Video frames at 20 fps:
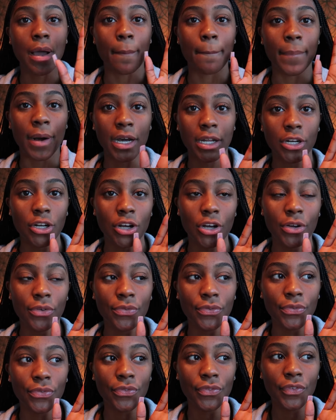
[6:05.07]
my bonnet
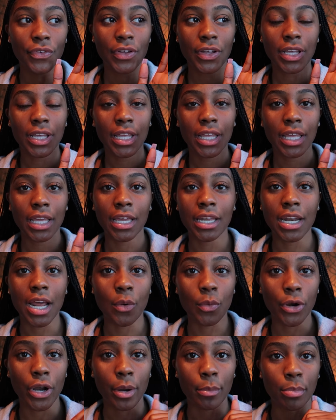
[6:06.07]
off, and
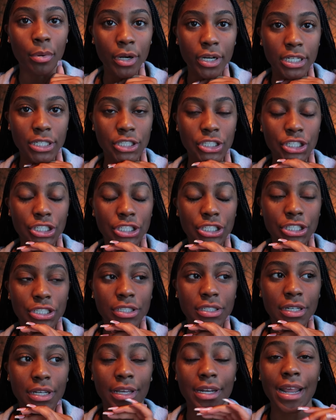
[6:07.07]
now we're at brunch,
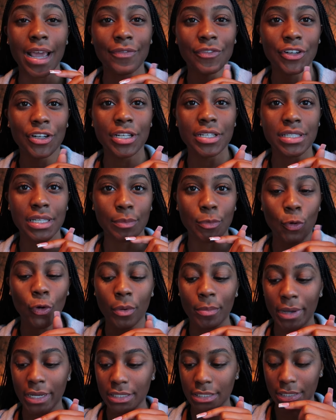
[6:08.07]
and after this I'm
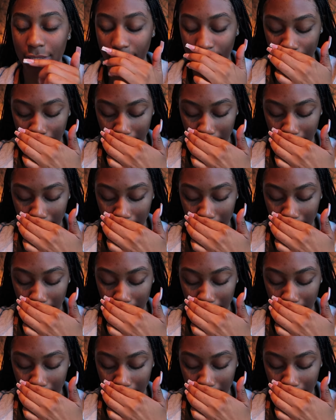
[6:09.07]
going back to